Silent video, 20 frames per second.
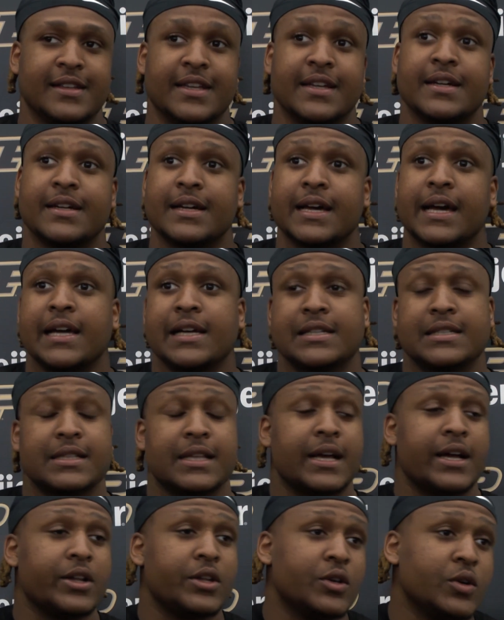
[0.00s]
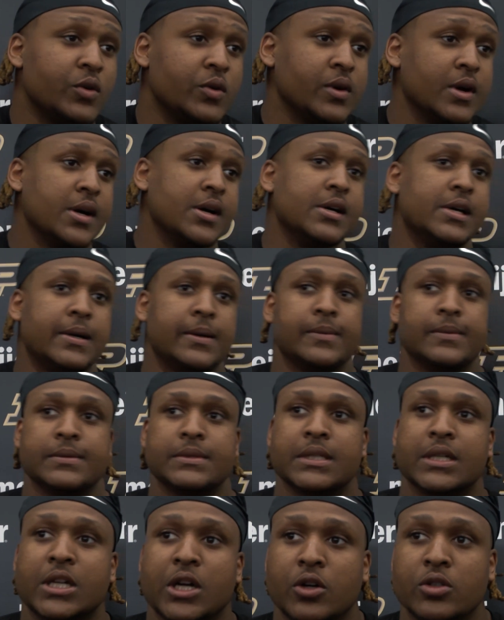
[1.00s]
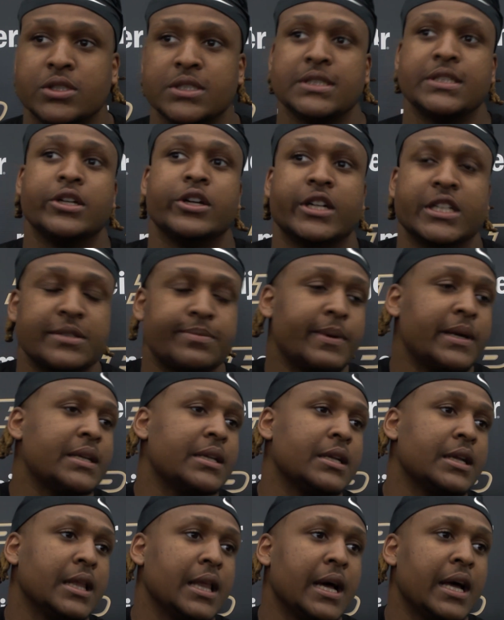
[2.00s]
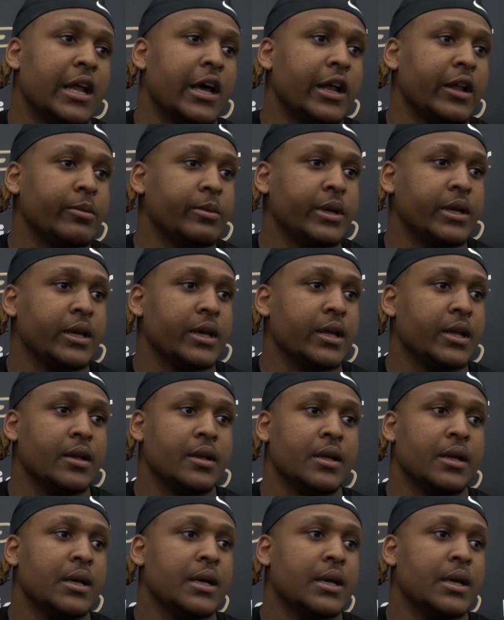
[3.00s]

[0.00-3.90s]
Yeah, actually, I do. Um, the coaches they're expecting a lot out of me and